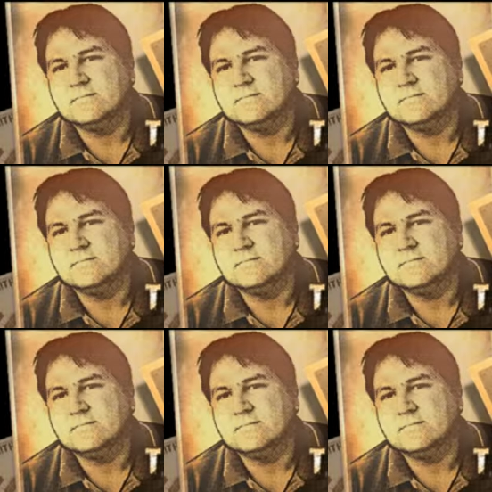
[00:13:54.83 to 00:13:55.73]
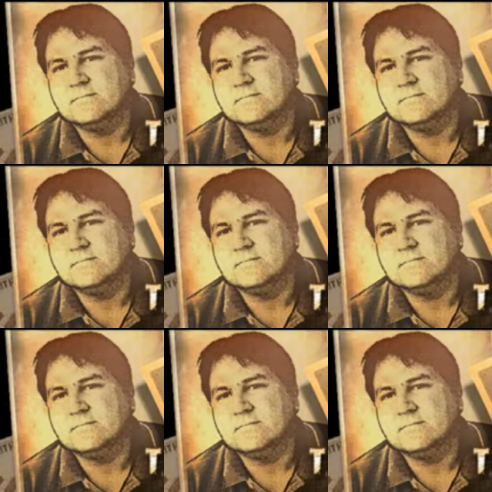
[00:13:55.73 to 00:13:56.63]

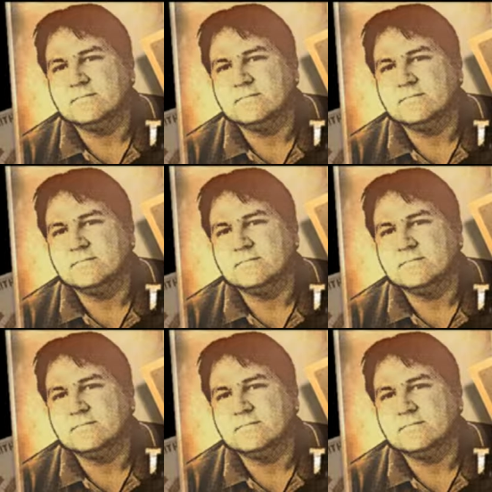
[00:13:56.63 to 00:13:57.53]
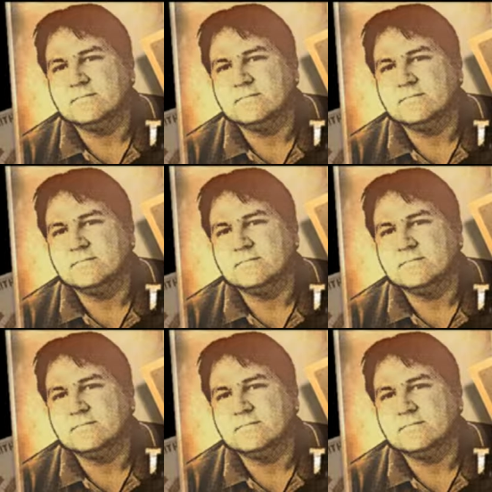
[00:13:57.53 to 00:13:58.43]

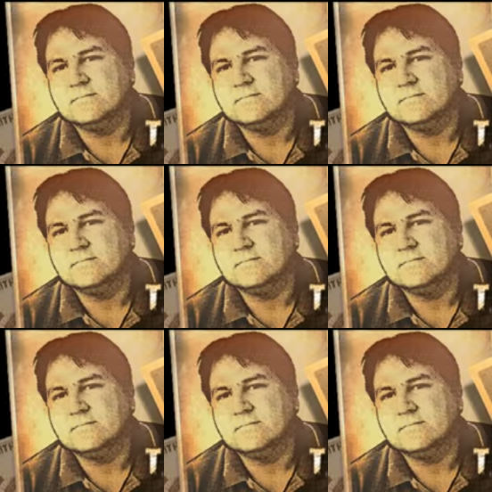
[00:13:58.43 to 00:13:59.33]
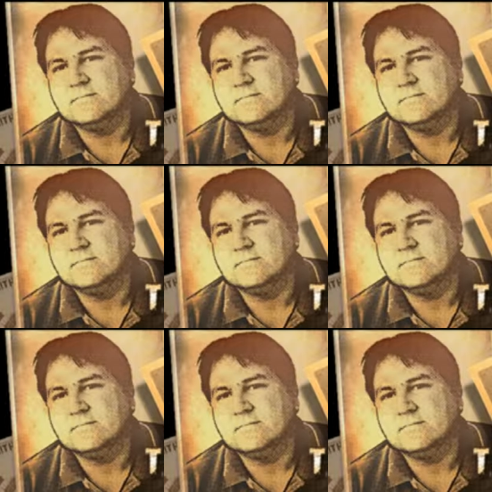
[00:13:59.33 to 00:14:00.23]

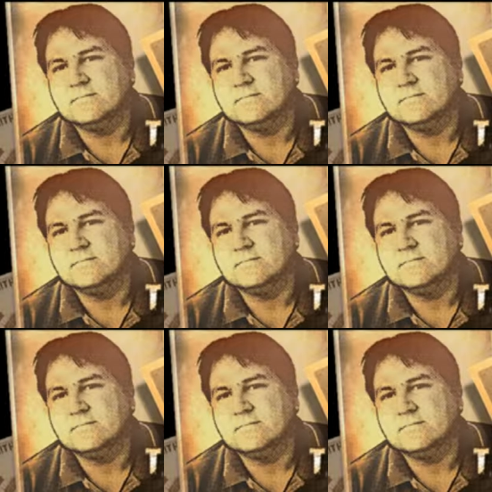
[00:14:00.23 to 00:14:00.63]
The face doesn't move, so there is nothing to read.